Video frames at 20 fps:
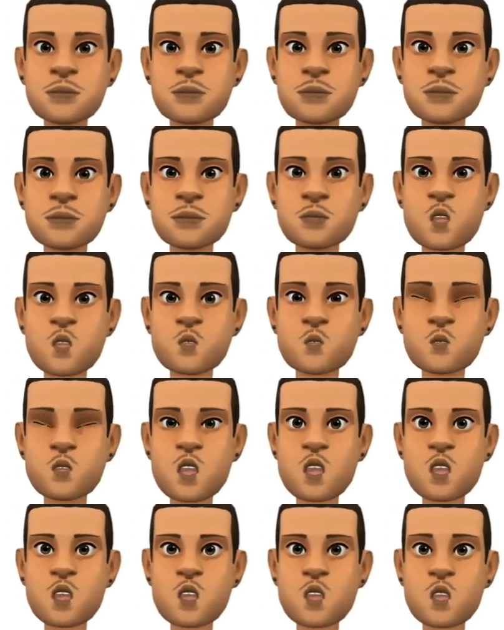Our
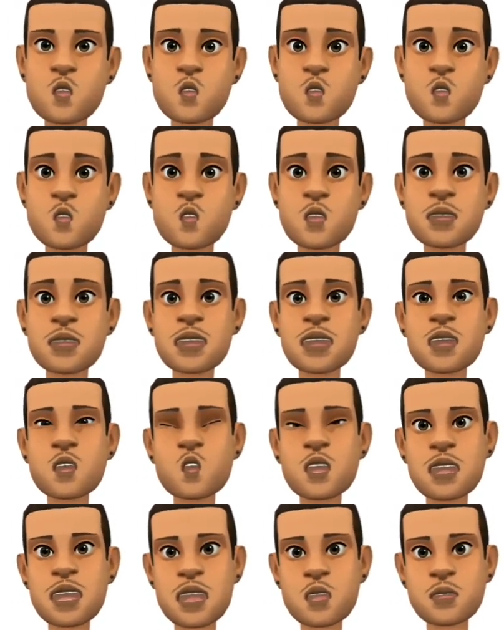economy is already
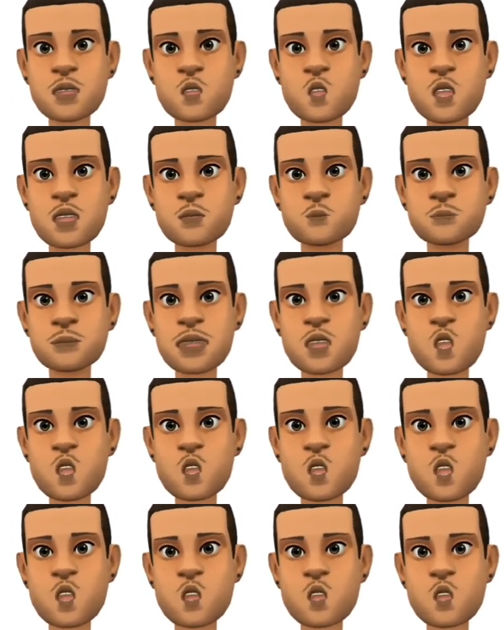ailing, and high
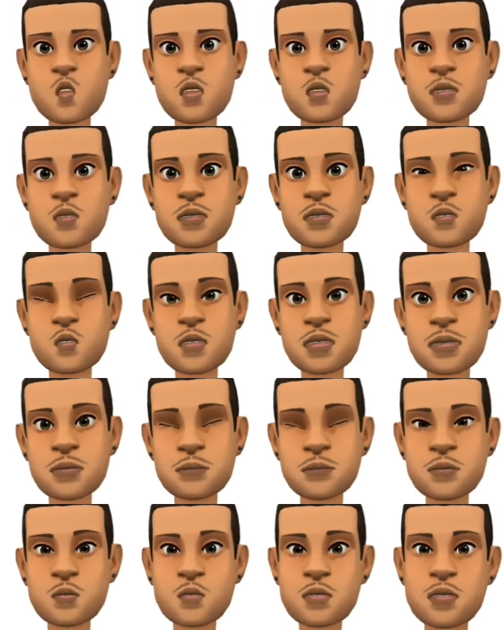crime
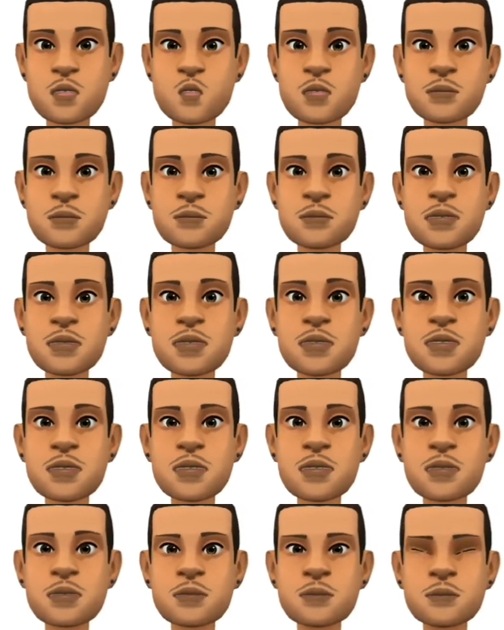rates
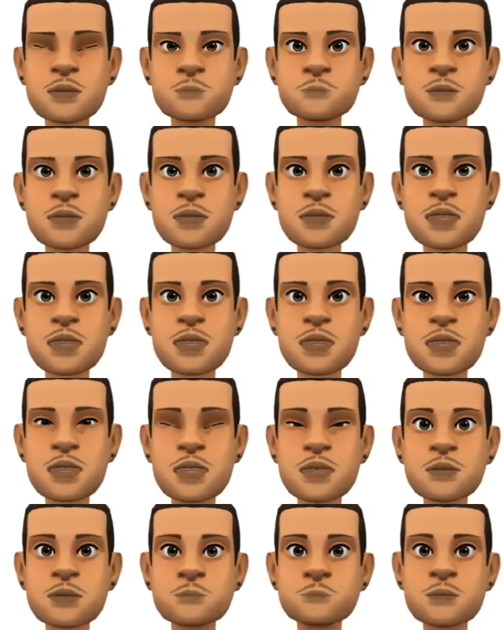make the situation
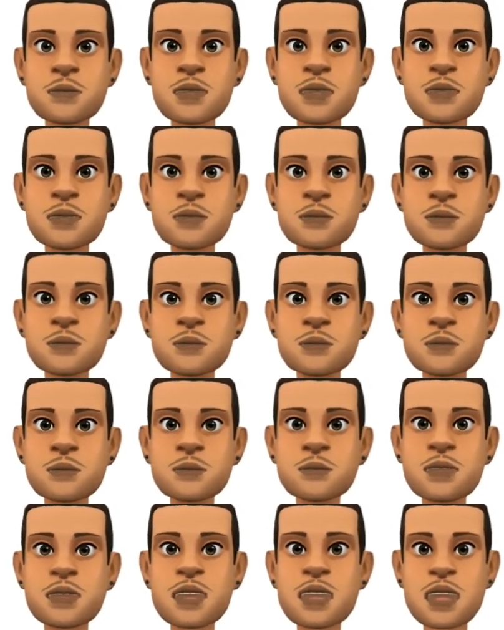worse because
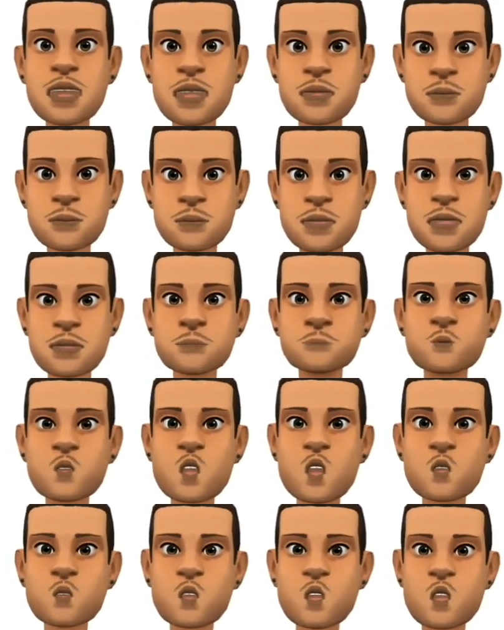we end up missing
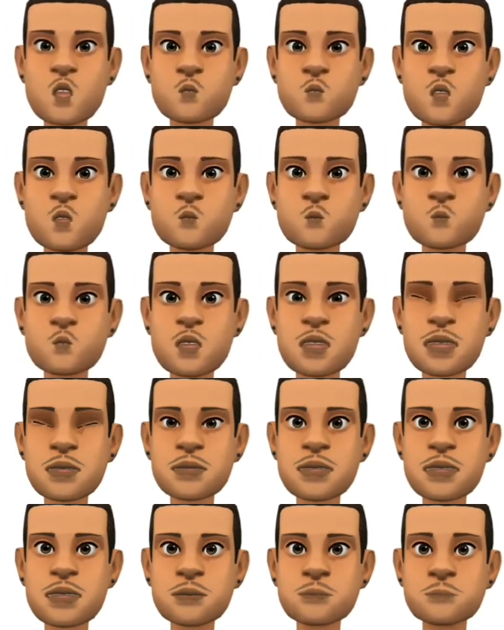out on new
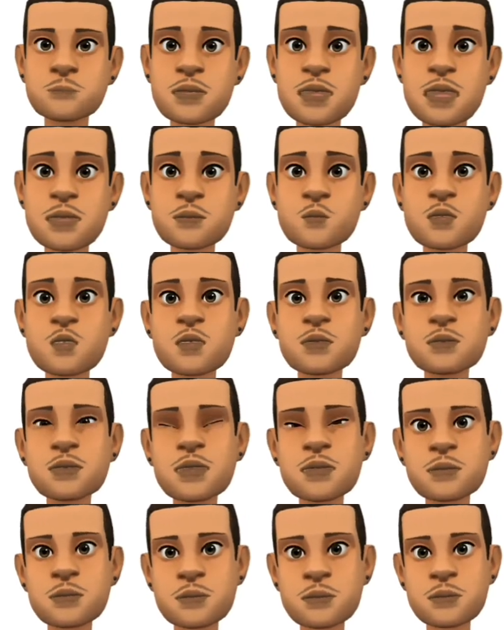investment
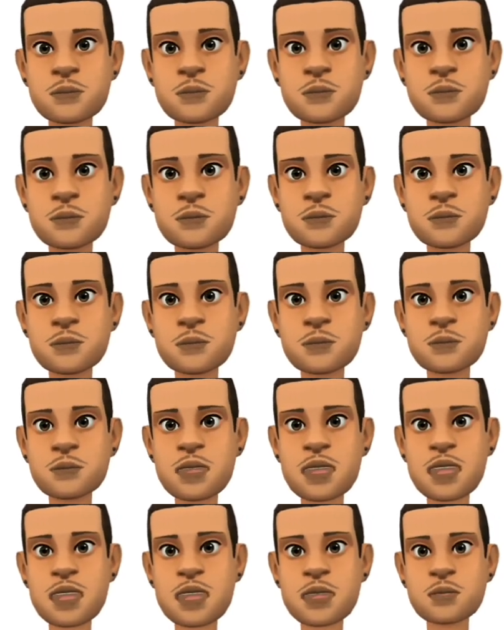opportunities
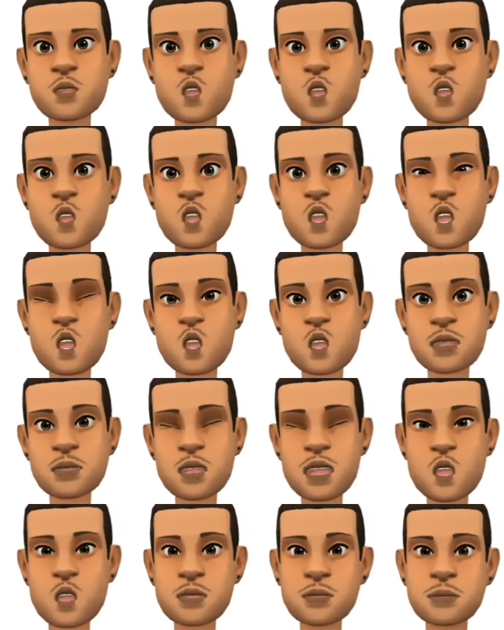that may help
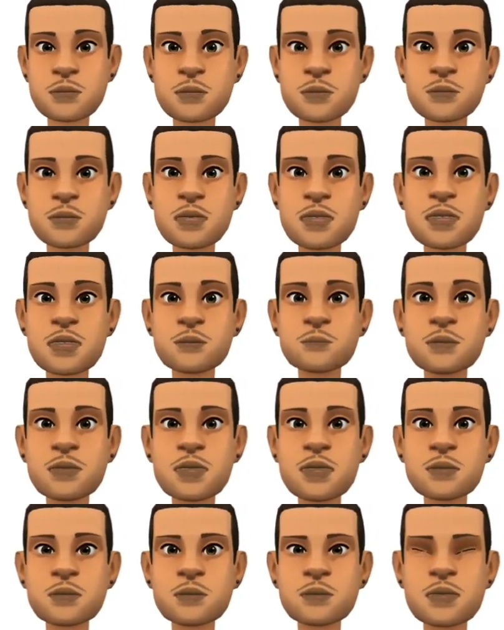us
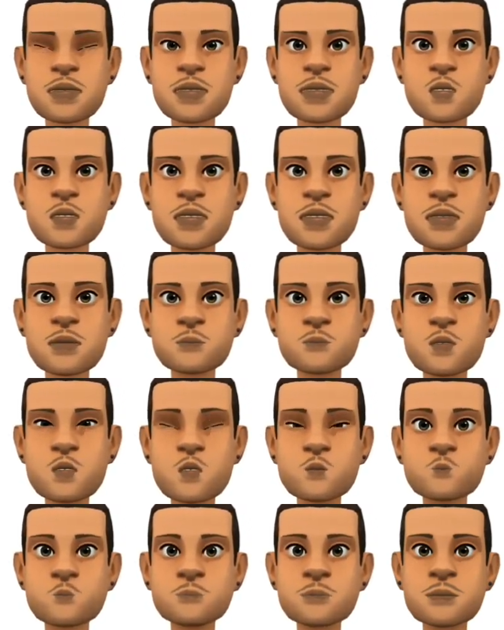stimulate the economy.